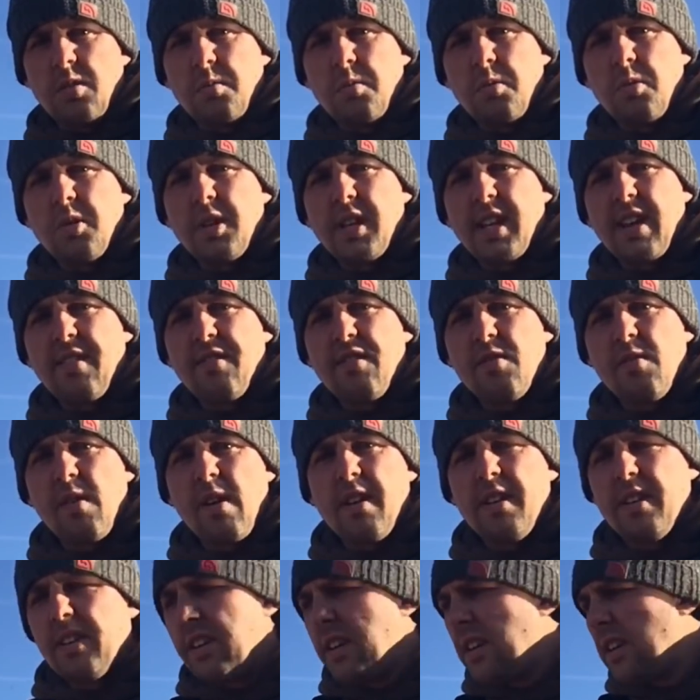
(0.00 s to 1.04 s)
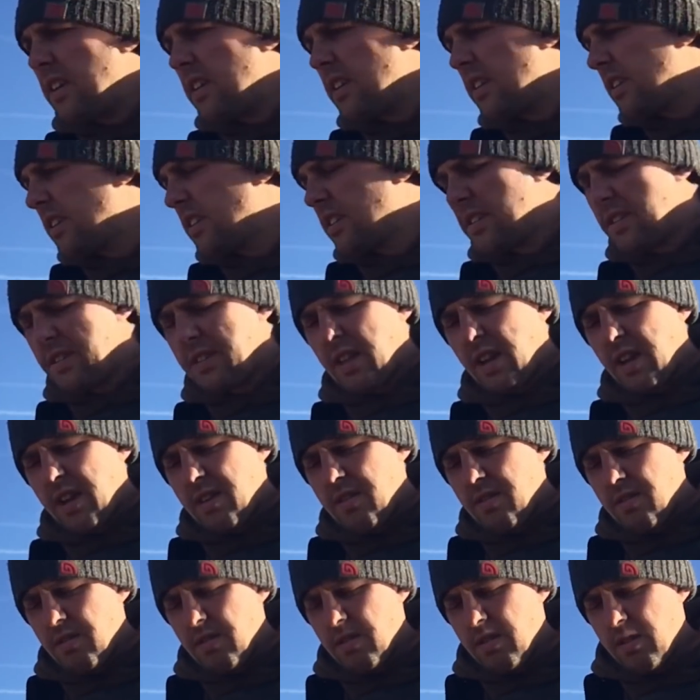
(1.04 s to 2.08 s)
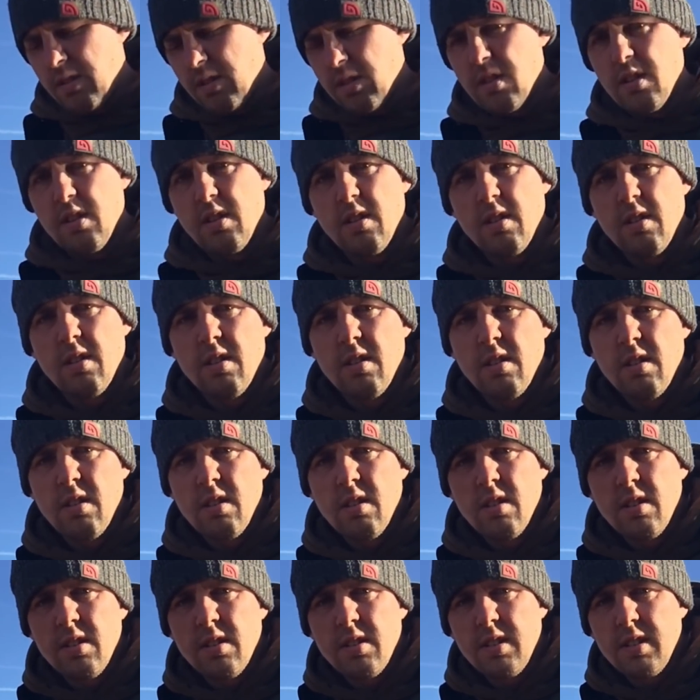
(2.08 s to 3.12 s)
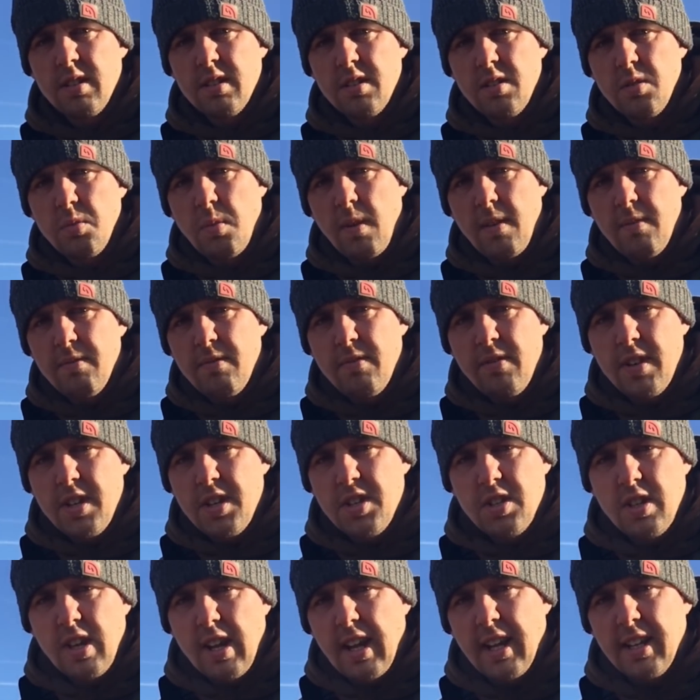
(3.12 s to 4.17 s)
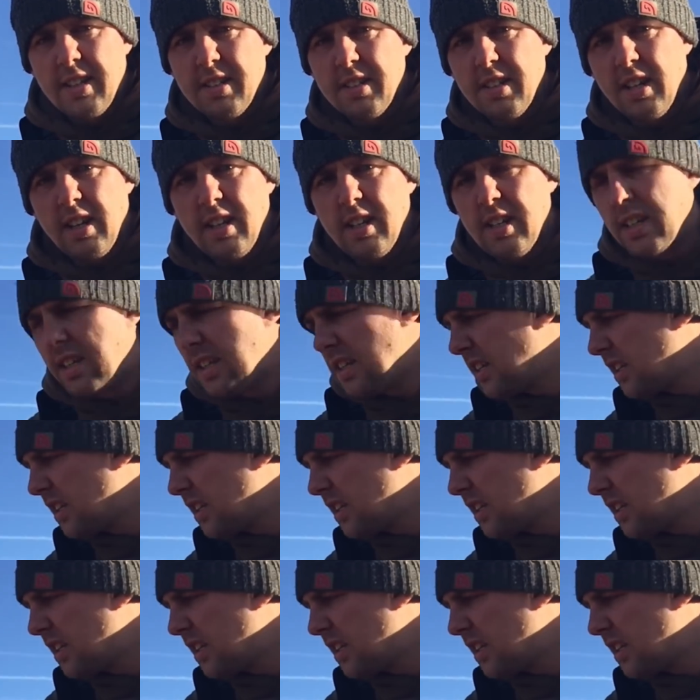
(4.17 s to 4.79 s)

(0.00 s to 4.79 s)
Morning everyone. So, just the one fish last night.